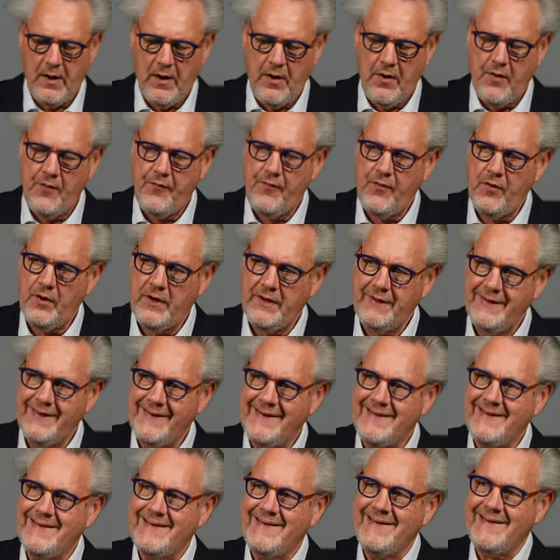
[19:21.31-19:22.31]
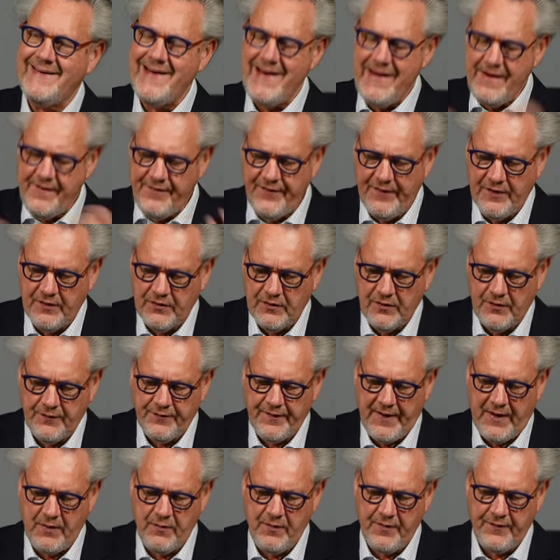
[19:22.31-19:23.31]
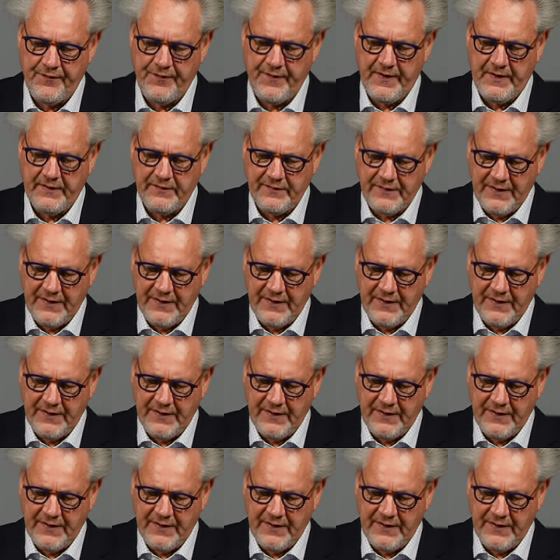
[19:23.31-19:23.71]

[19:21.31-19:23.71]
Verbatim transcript: following the cravings of our flesh,